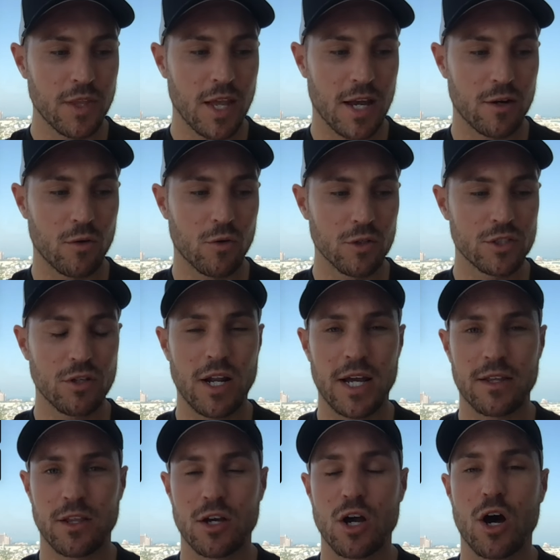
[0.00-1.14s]
And also
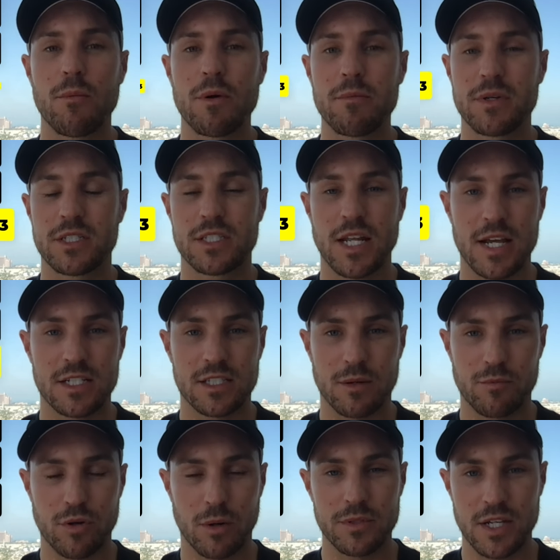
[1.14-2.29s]
the common mistakes that
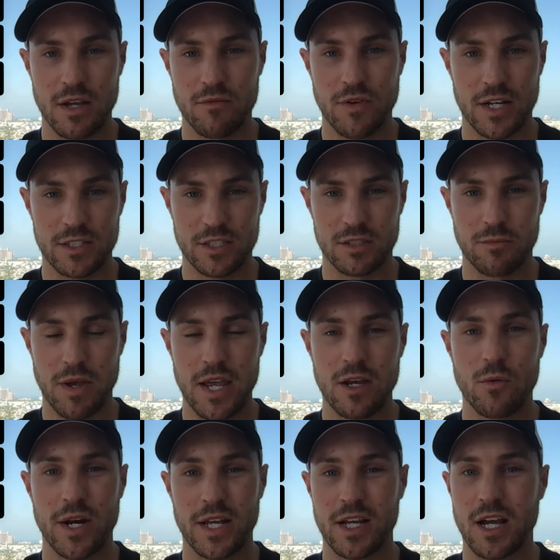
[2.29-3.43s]
property investors make
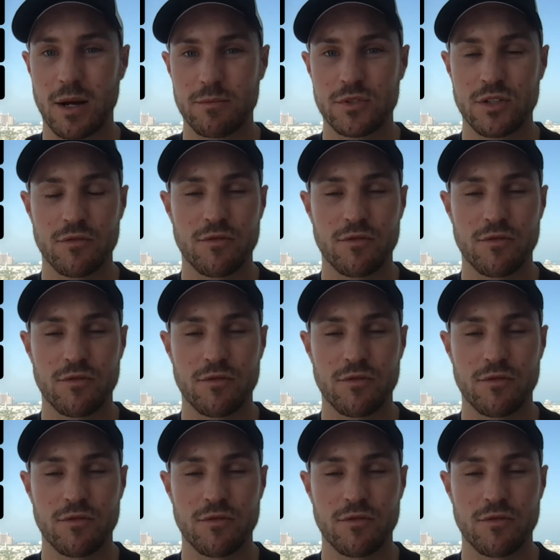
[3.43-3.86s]
when it comes to